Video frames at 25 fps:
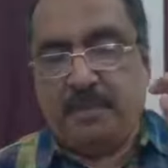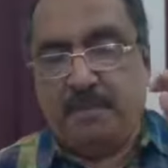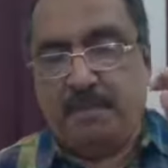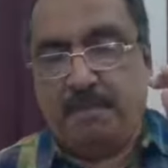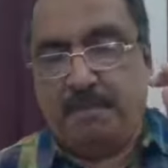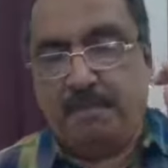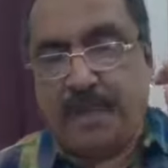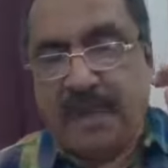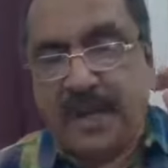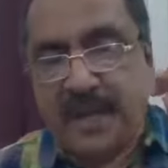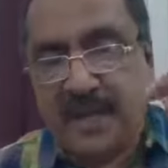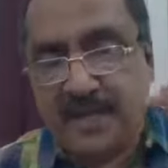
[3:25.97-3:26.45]

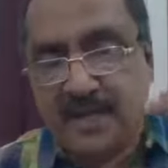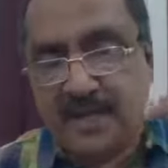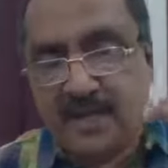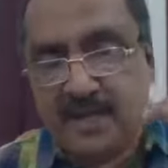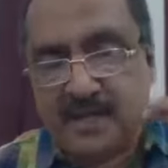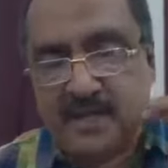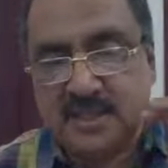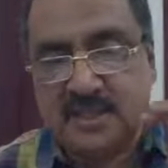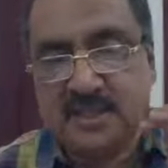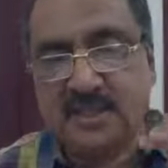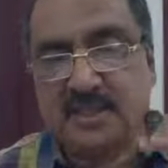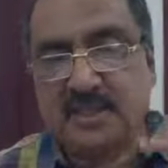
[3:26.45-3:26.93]

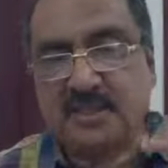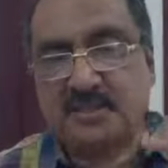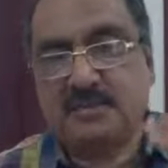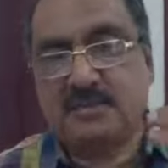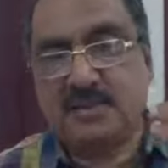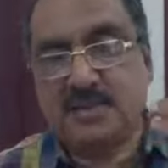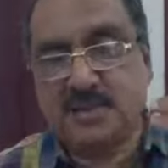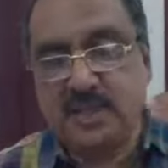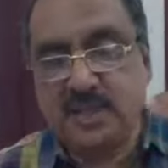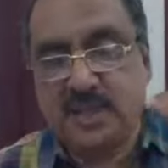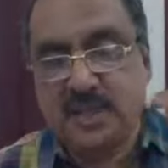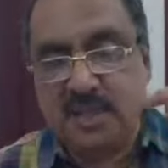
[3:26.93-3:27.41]

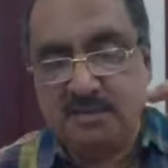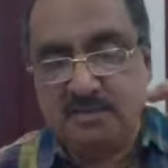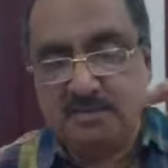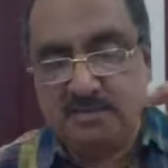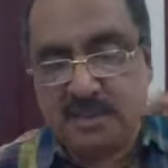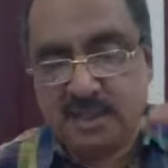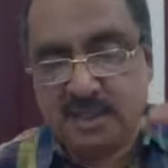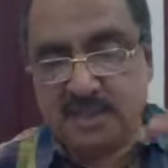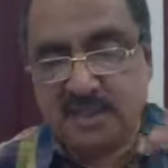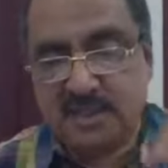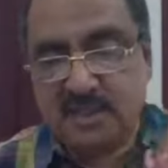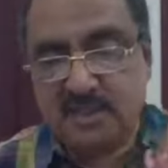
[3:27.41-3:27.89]
Bankers, they
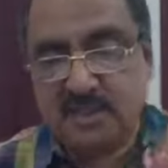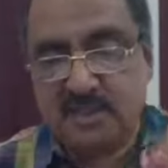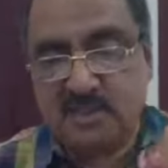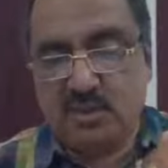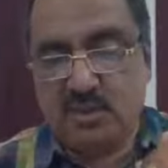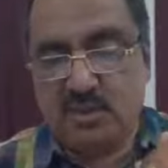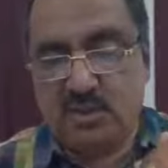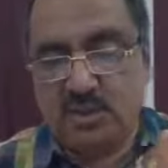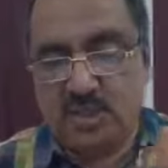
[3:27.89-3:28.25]
must